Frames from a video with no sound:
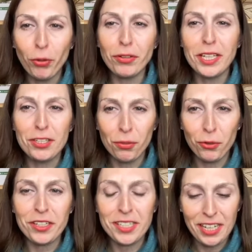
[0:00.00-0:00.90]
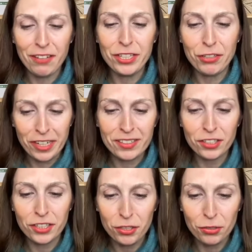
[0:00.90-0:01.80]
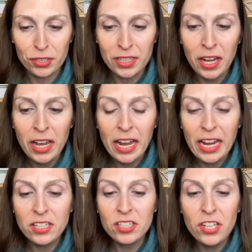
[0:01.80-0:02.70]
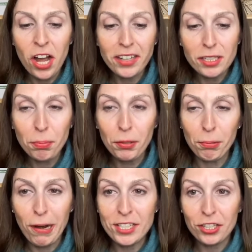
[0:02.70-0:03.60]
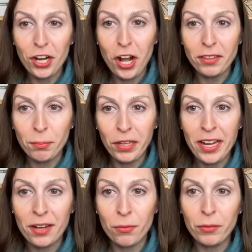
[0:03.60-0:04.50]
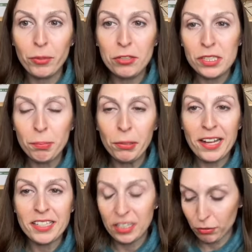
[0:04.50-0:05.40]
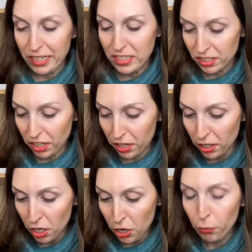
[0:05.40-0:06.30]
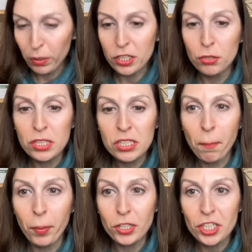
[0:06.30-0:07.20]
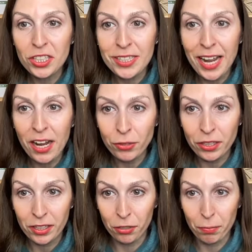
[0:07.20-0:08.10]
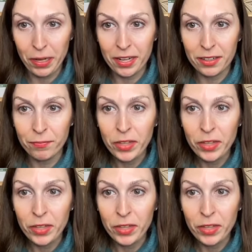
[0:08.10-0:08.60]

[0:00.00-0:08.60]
boldly towards safety razor use, is not to put pressure on the blade. When we use a plastic razor, we're used to pushing down a little bit.